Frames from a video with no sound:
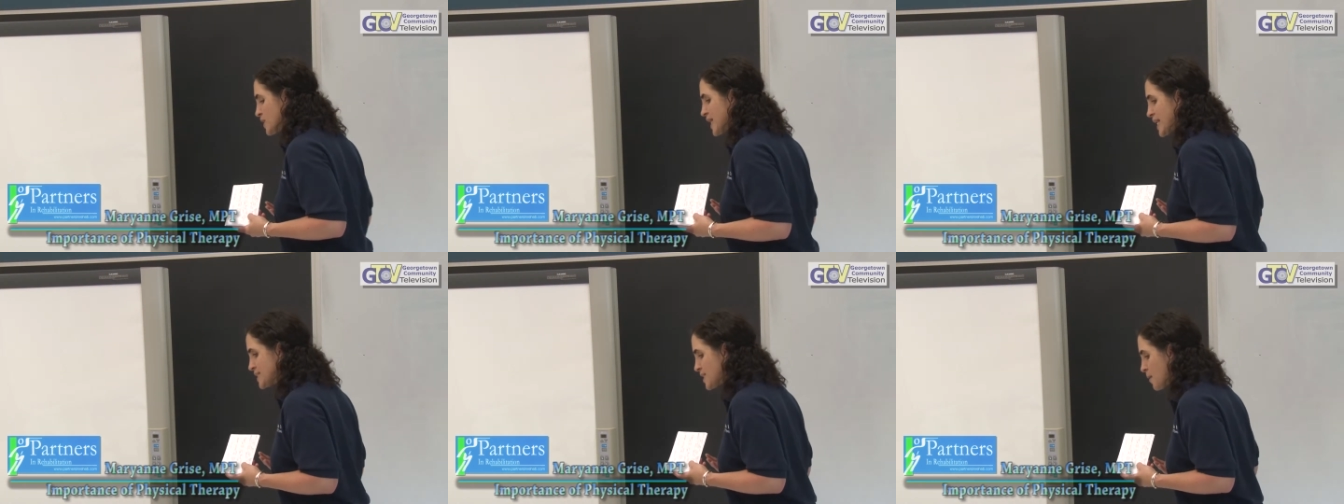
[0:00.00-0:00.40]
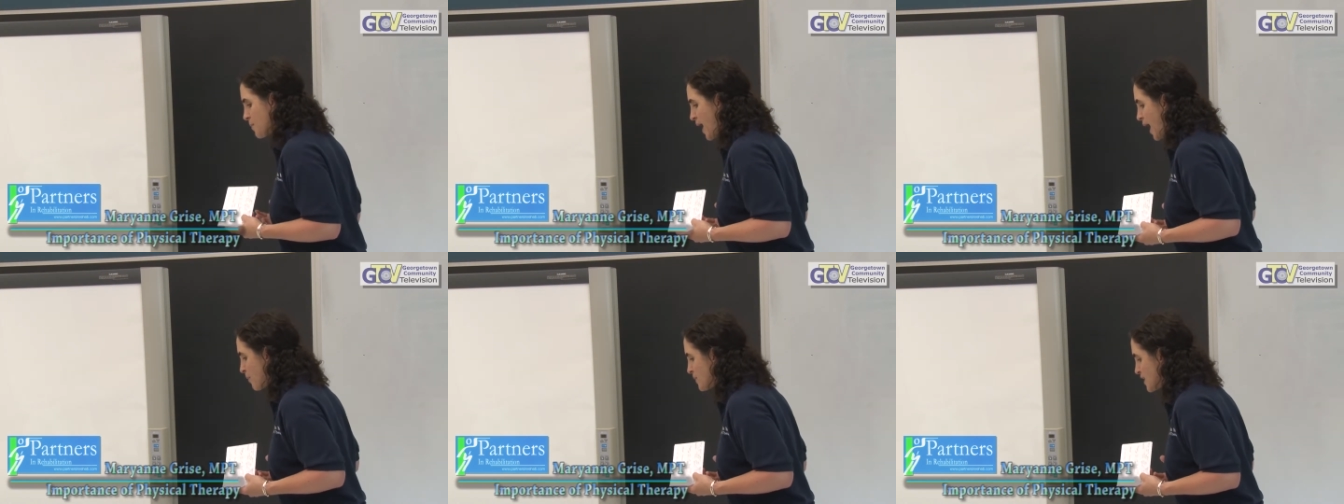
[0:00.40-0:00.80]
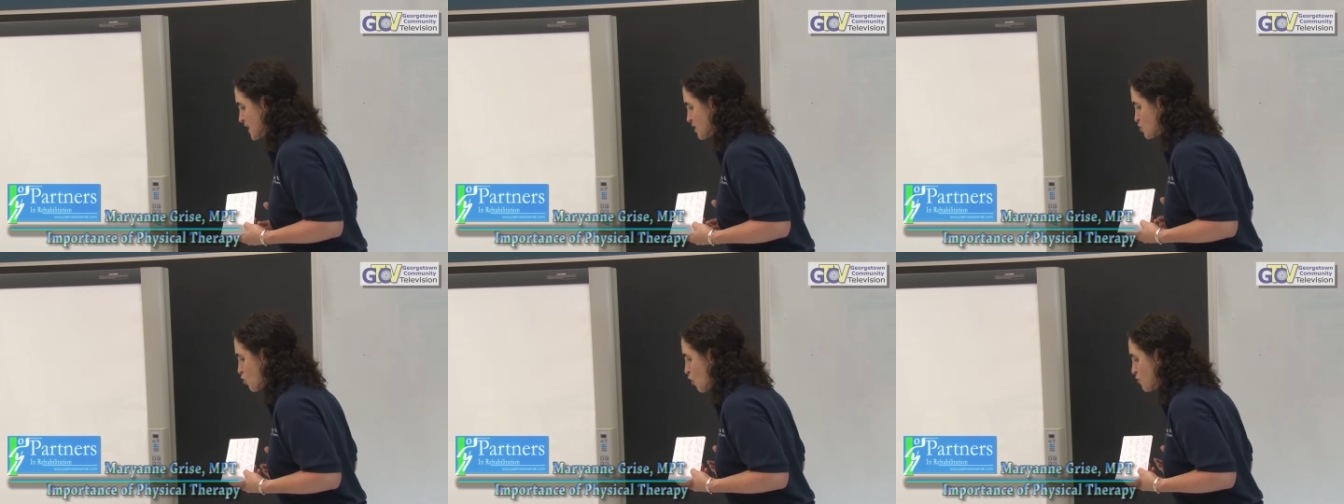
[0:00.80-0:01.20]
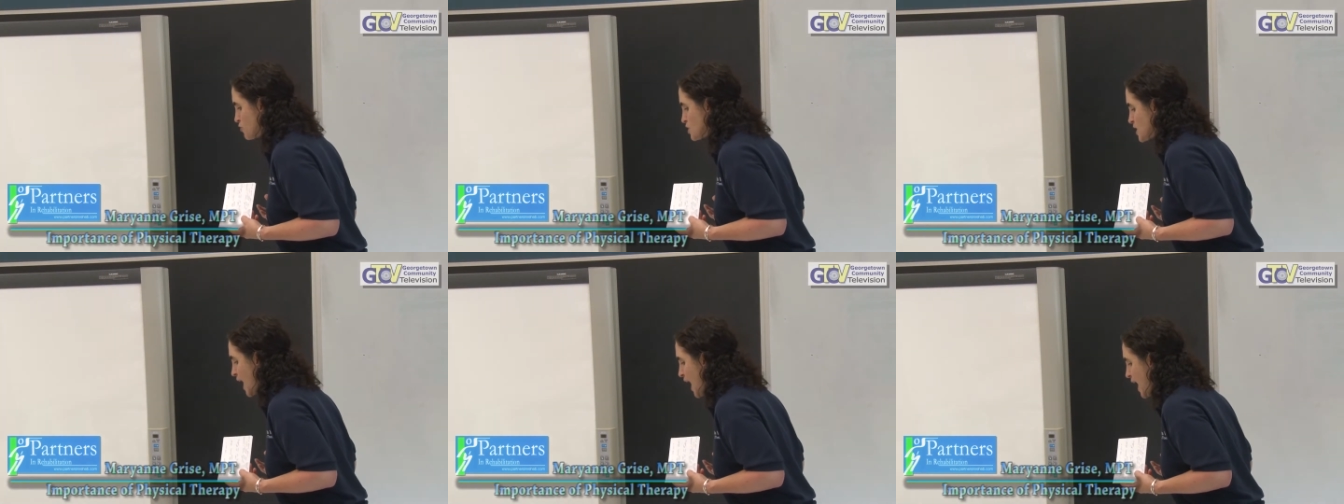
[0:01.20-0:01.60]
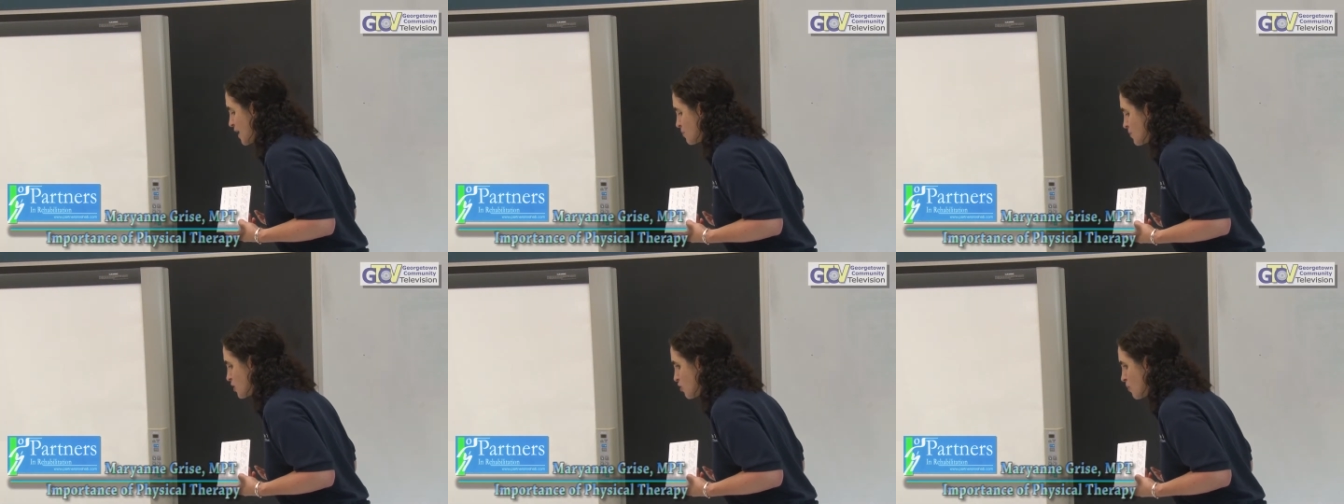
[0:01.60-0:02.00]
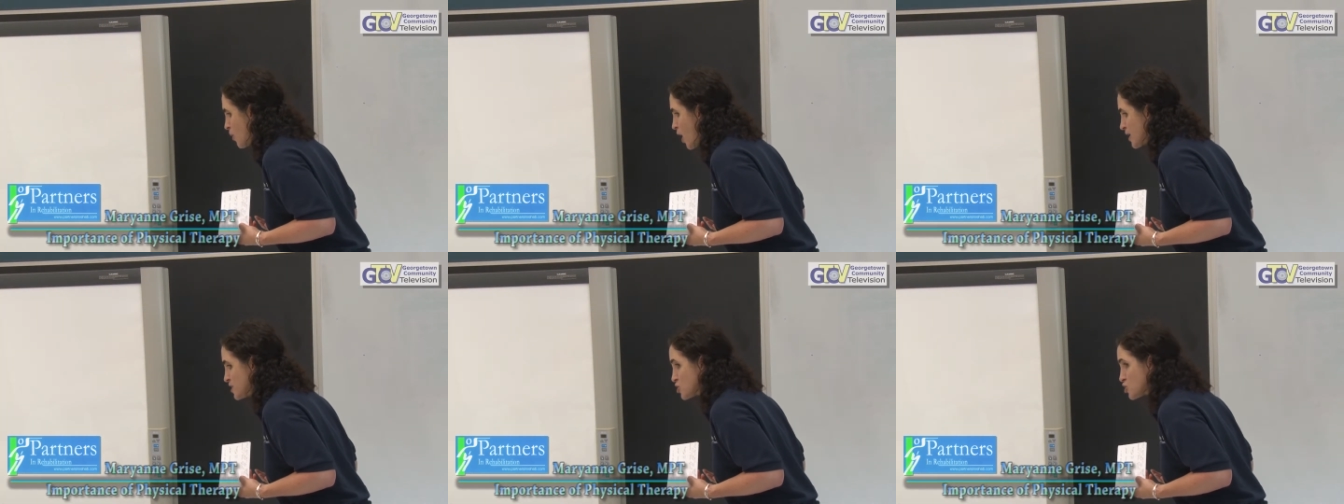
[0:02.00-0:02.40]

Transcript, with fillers: will end up happening is over time, your body